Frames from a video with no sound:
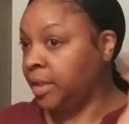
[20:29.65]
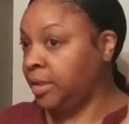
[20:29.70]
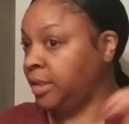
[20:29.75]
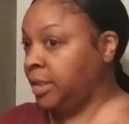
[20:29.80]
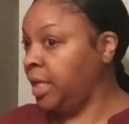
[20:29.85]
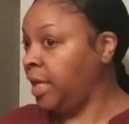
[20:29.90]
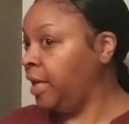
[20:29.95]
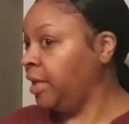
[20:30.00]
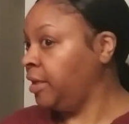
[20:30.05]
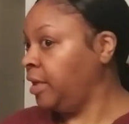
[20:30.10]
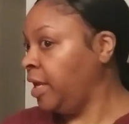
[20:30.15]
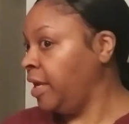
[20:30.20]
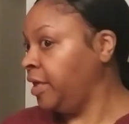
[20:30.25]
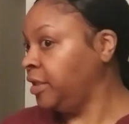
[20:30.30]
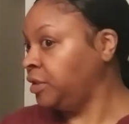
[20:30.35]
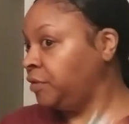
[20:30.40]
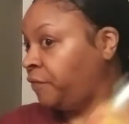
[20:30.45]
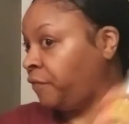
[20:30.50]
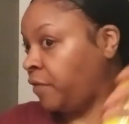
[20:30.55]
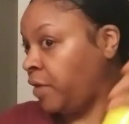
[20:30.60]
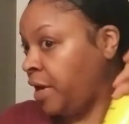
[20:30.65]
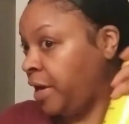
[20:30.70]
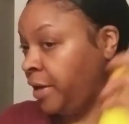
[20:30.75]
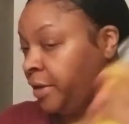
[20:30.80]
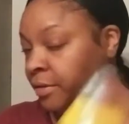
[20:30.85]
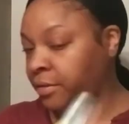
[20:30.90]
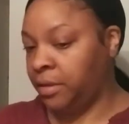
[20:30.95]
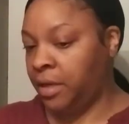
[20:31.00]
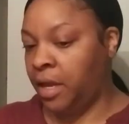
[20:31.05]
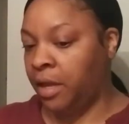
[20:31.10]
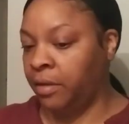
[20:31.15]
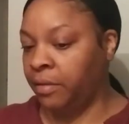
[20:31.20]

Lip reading: it said lace front.